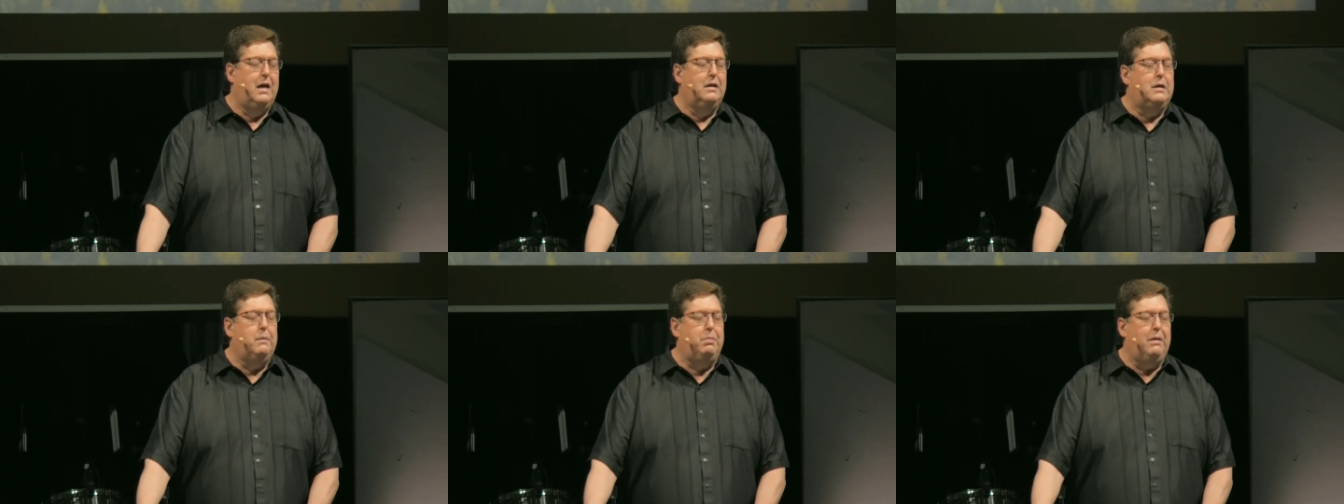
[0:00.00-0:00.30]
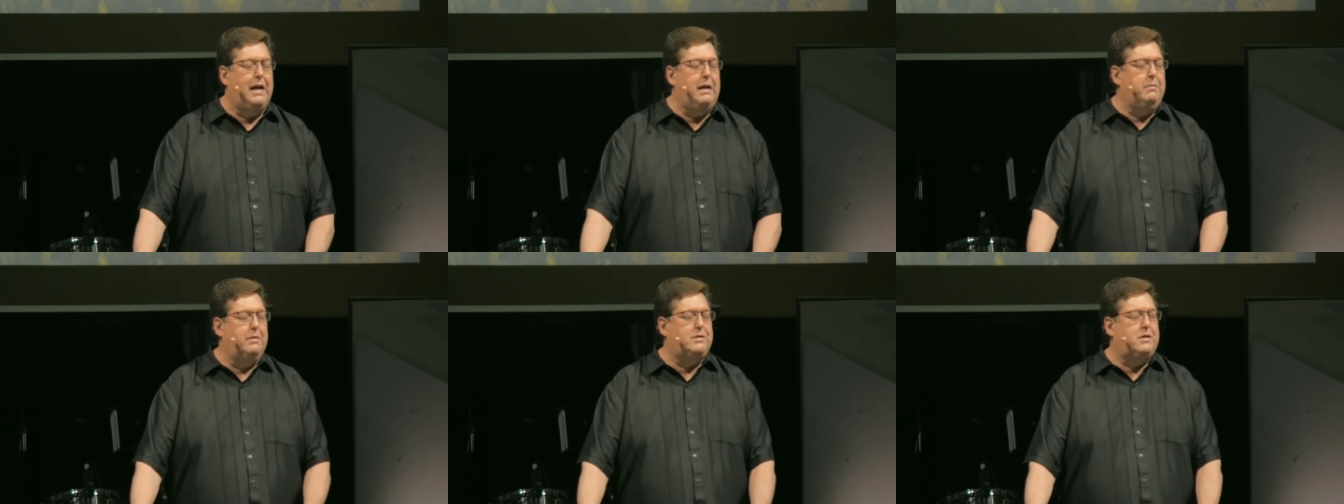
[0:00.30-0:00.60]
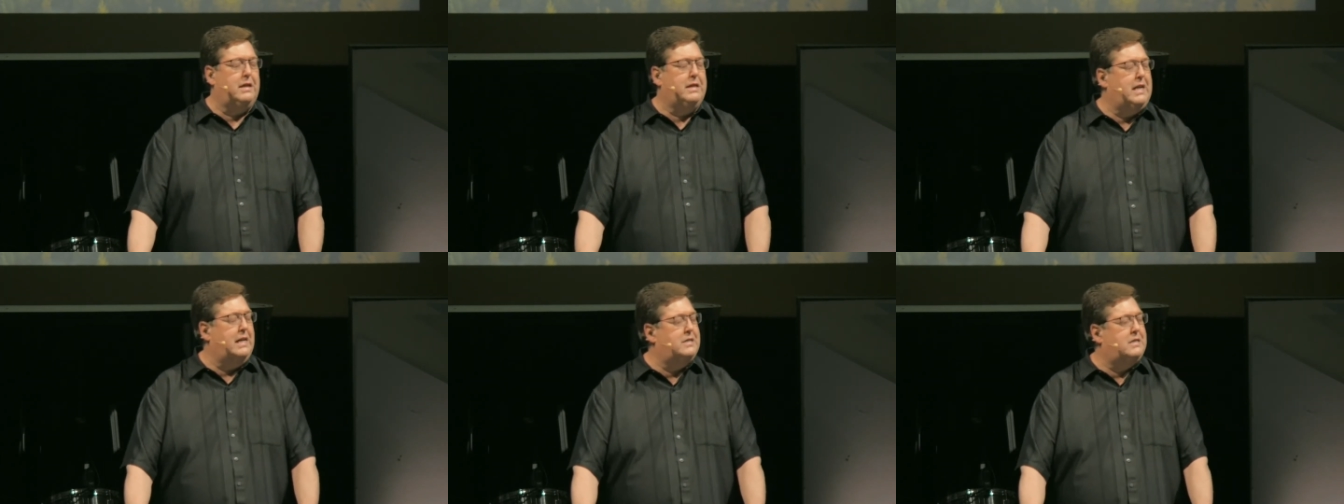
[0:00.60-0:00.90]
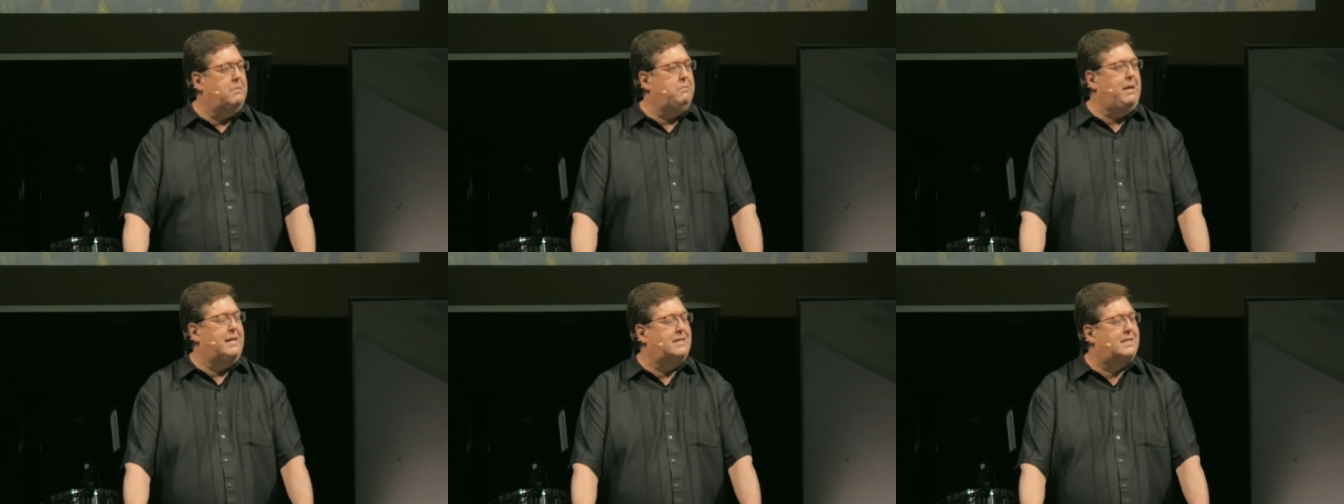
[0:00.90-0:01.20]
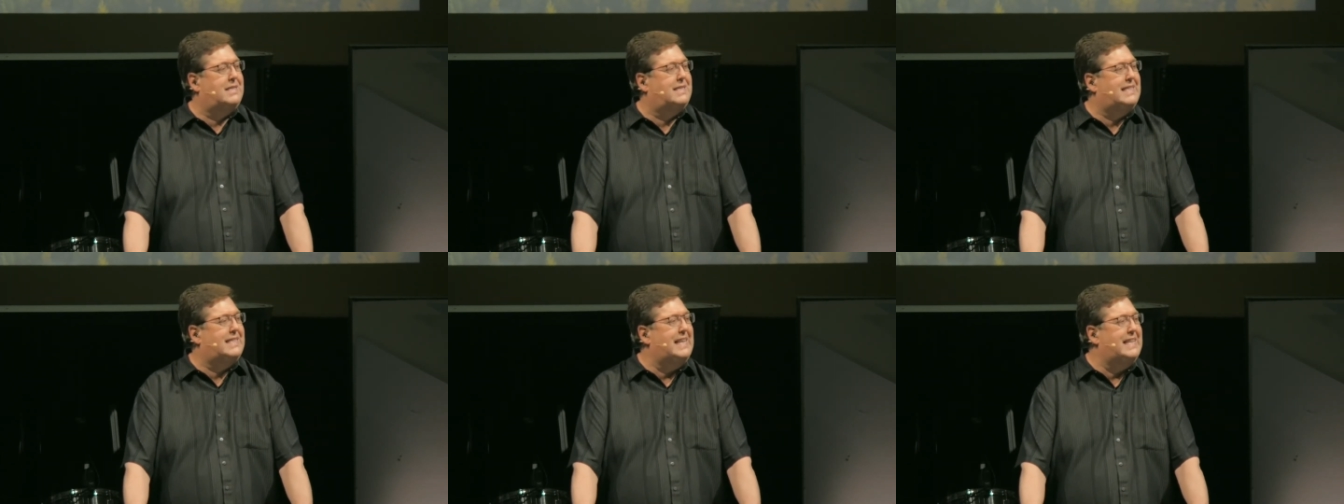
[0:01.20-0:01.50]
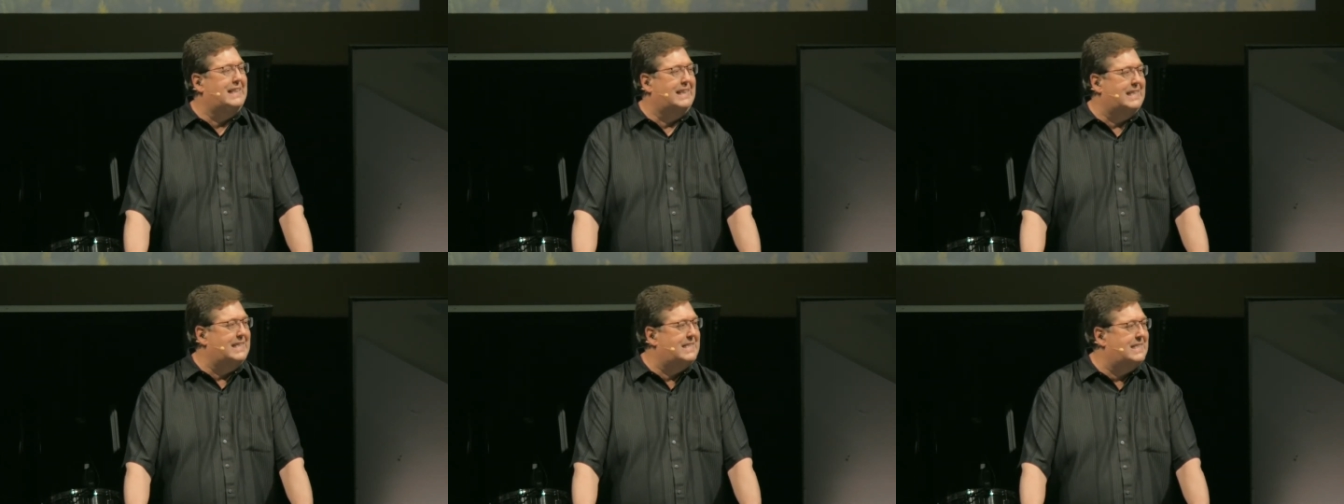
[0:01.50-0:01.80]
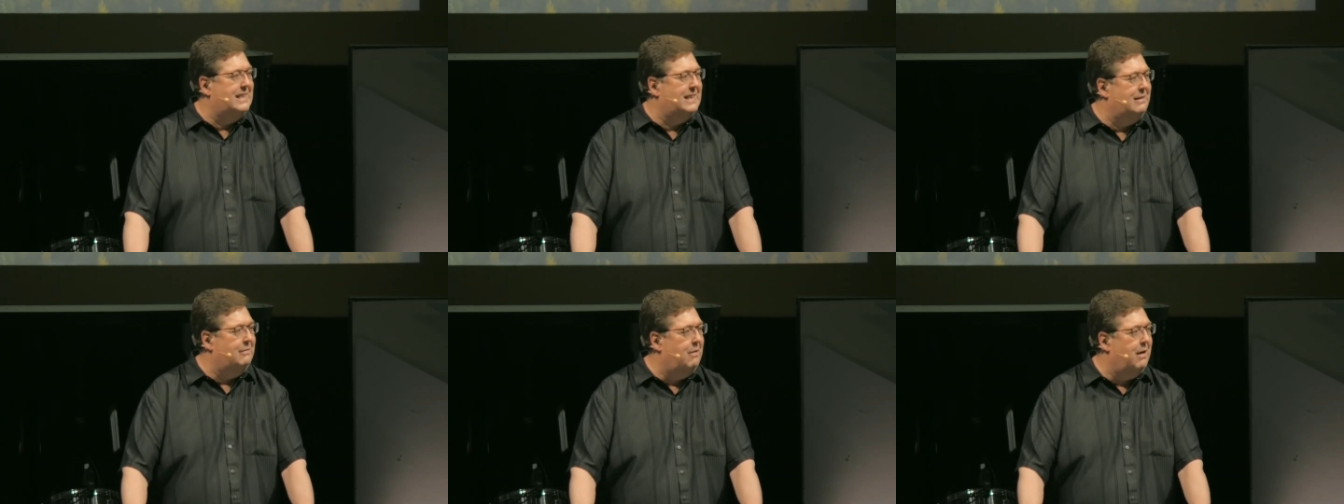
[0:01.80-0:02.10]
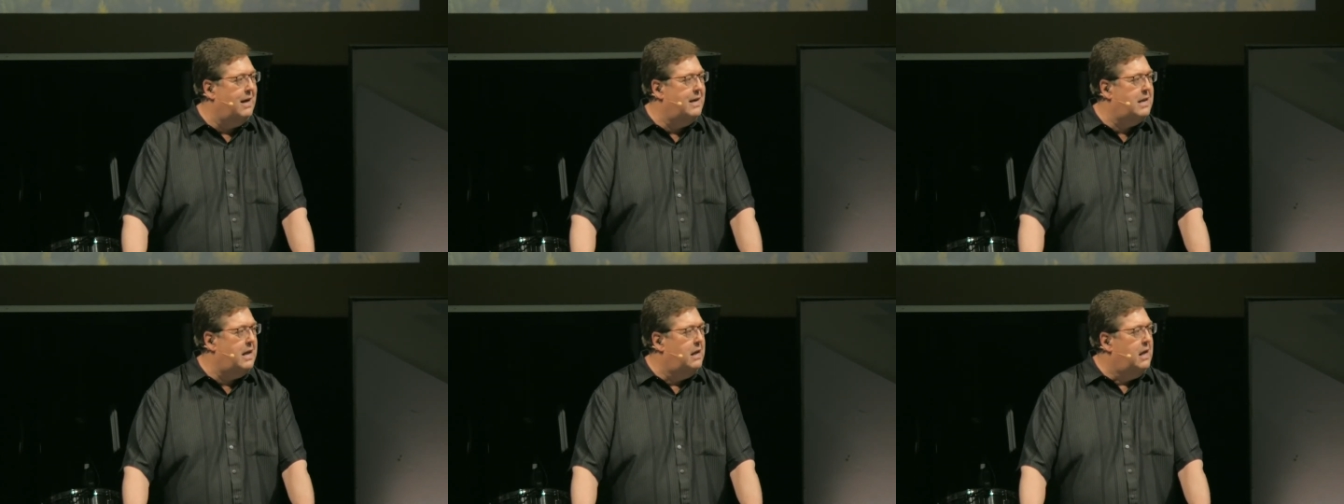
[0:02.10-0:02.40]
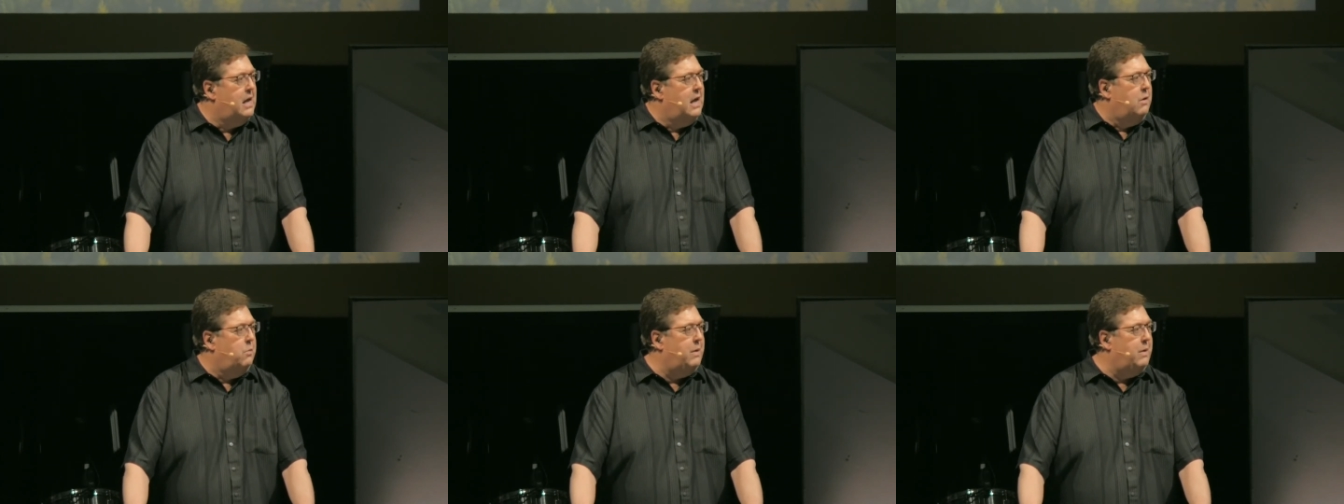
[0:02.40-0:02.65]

Now, blamelessly doesn't mean sinlessly, right?